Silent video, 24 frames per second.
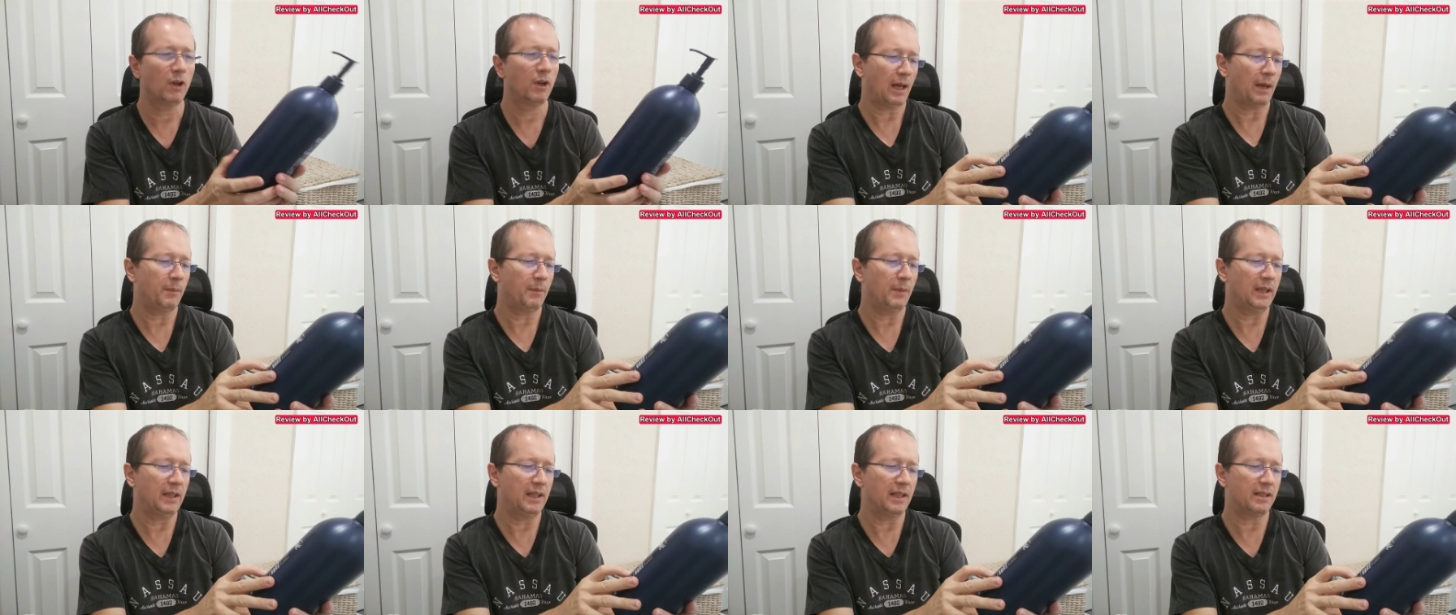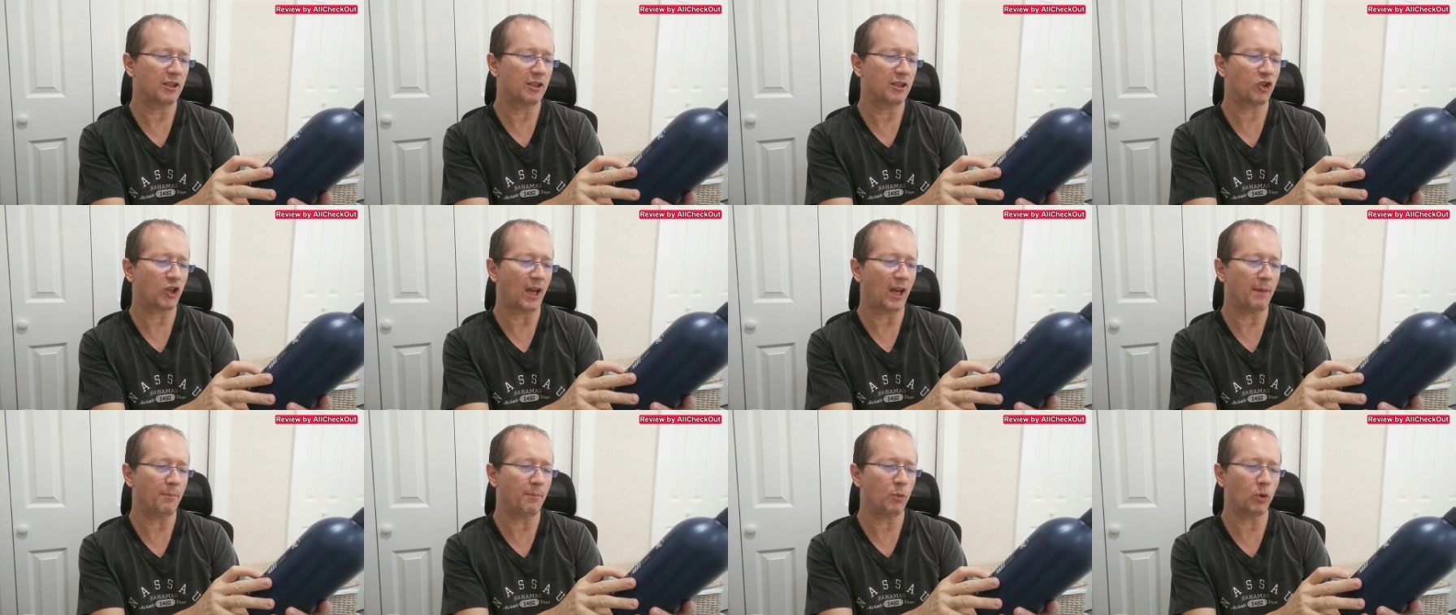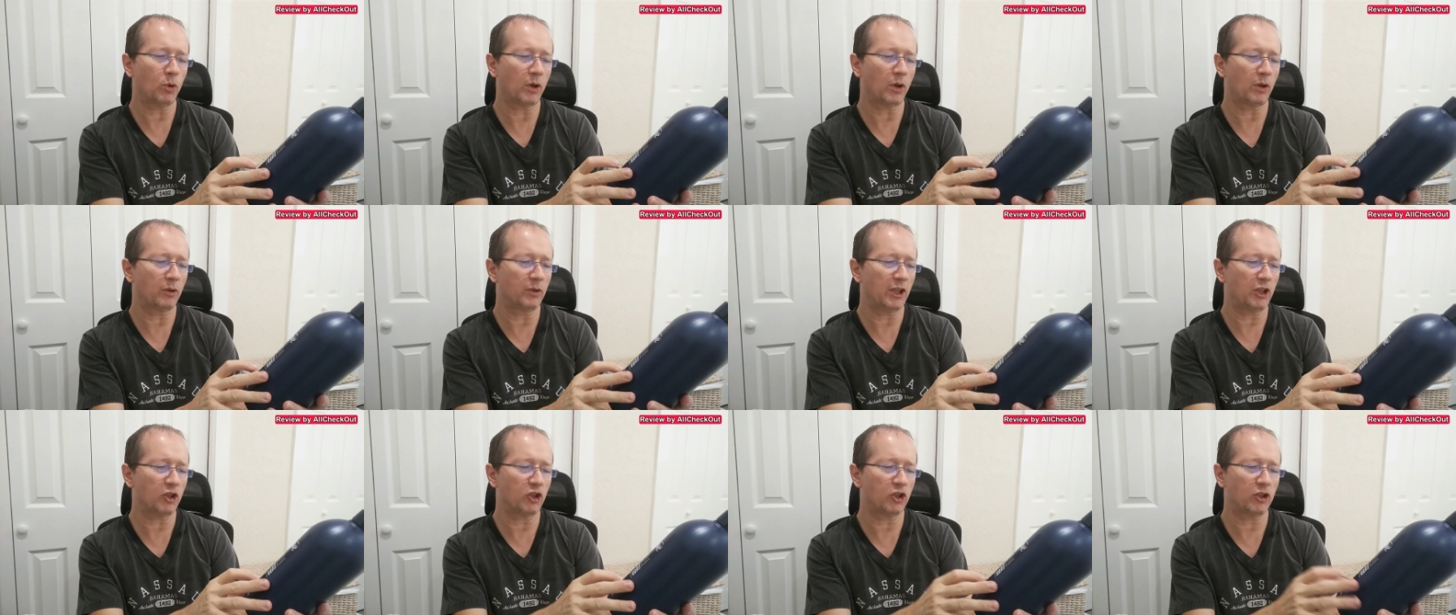I mean, it's a shampoo,
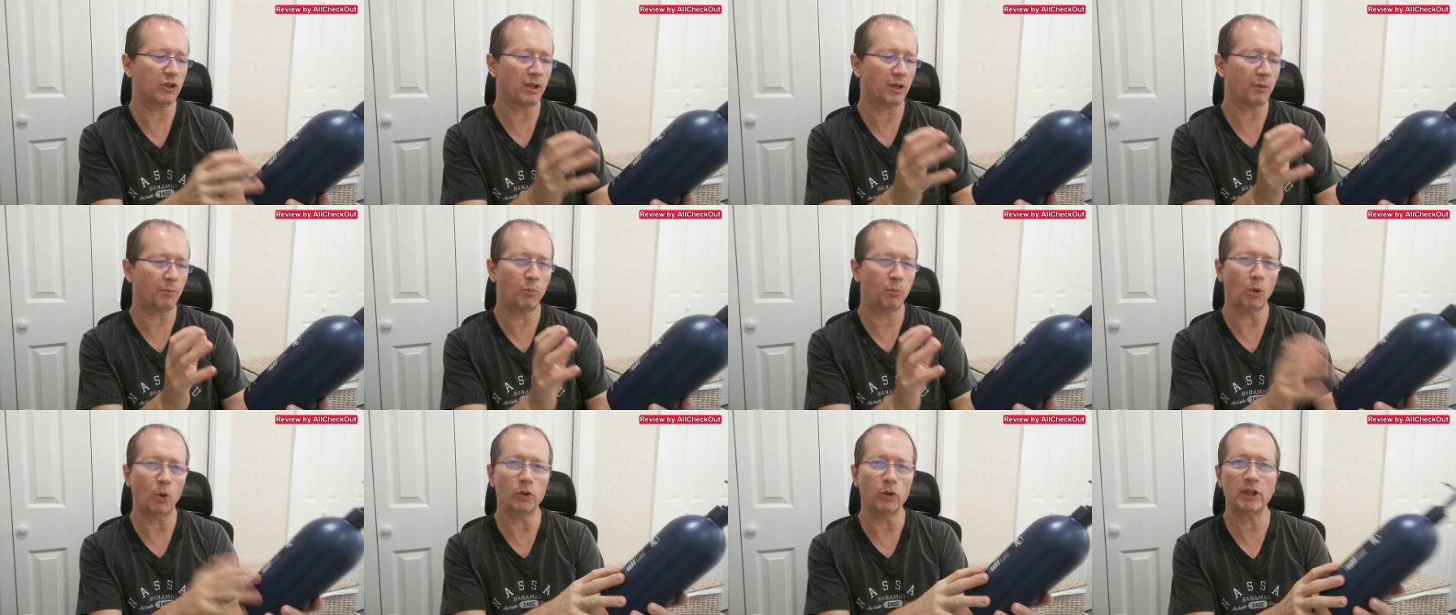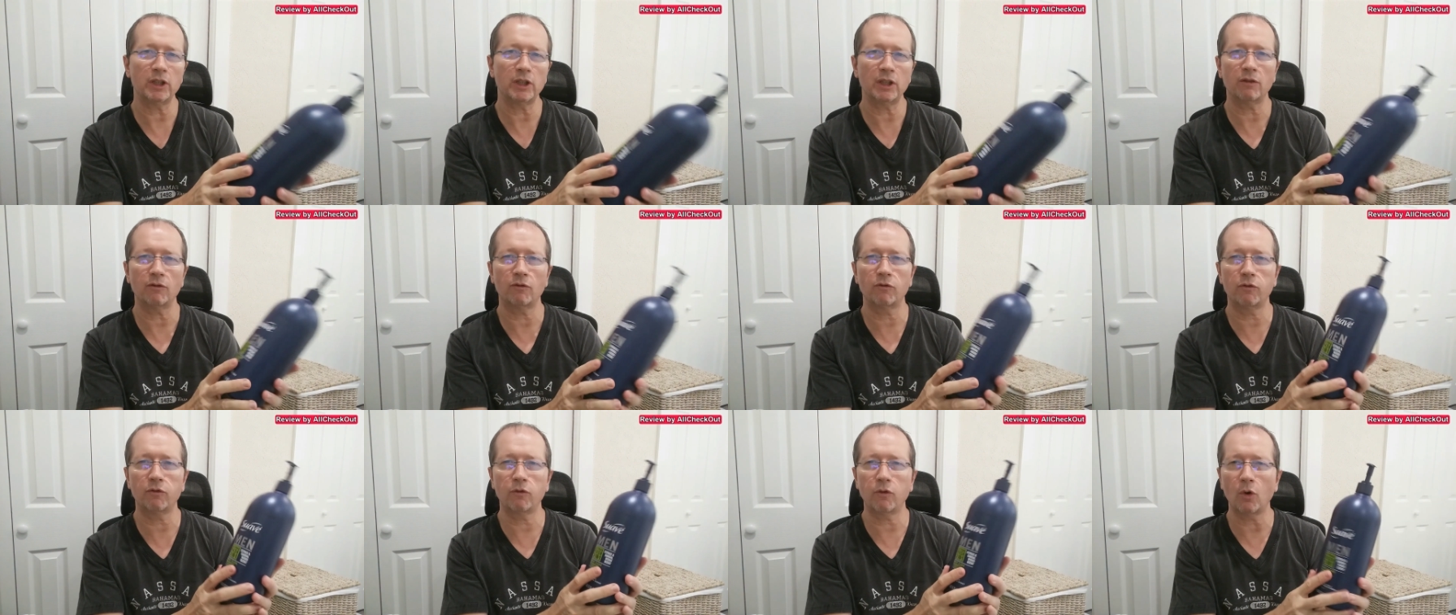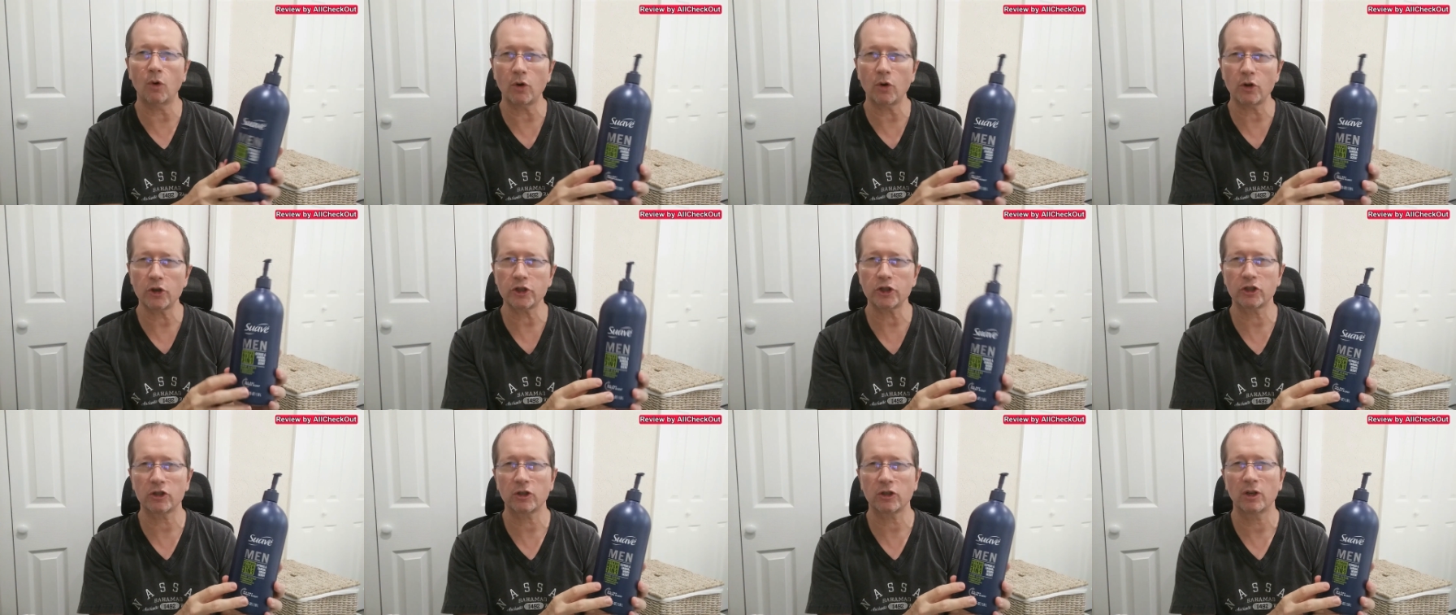conditioner, body
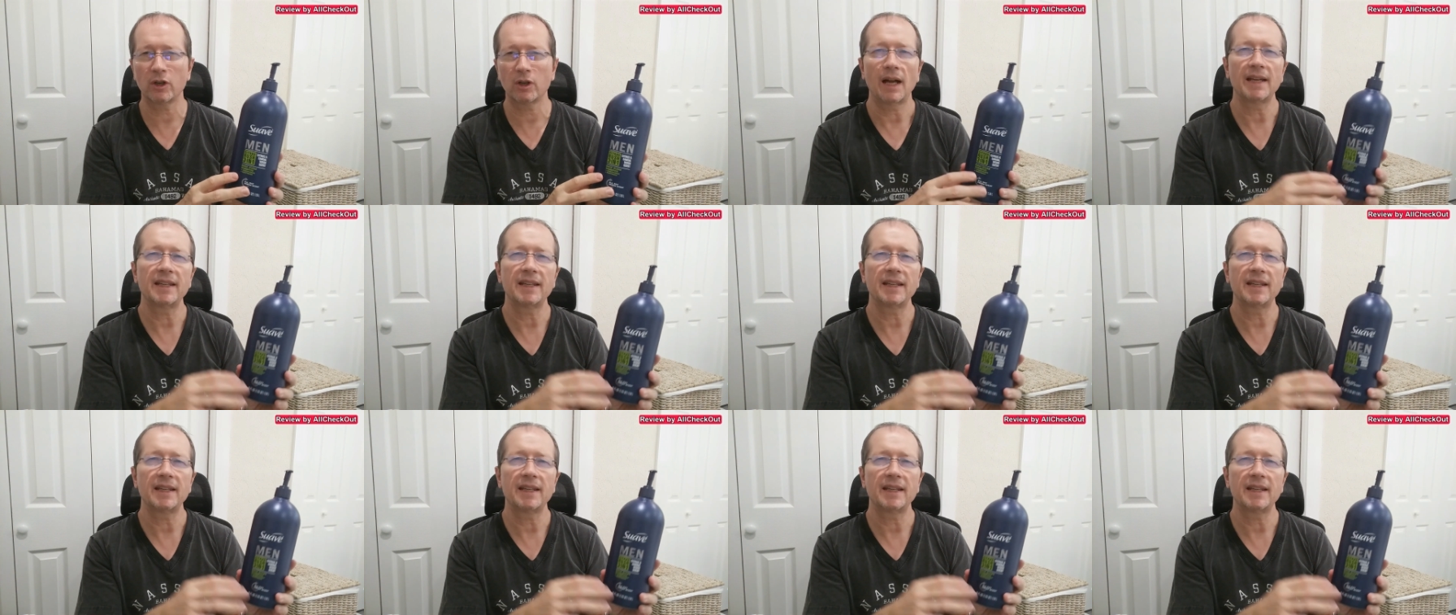wash.